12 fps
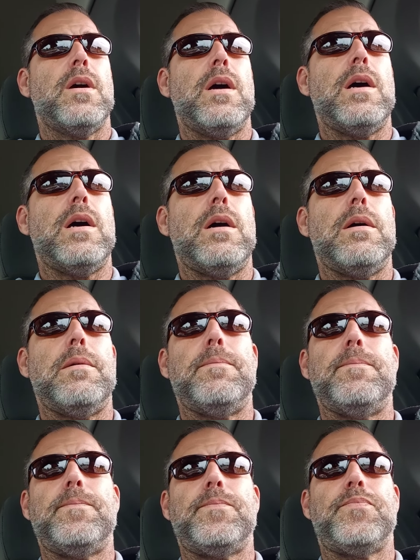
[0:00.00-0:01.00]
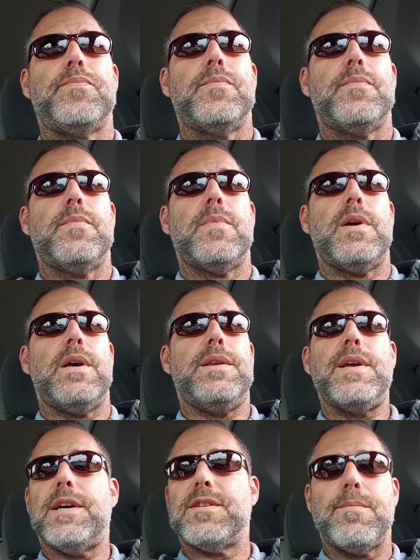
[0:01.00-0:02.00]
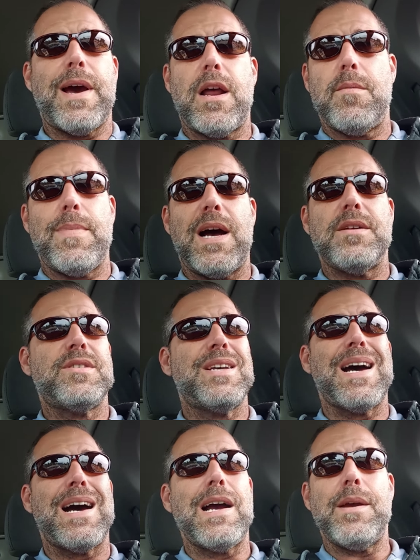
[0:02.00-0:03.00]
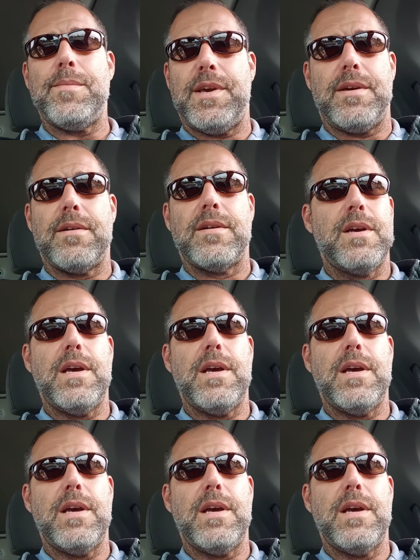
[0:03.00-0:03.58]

Um, it doesn't matter about timing.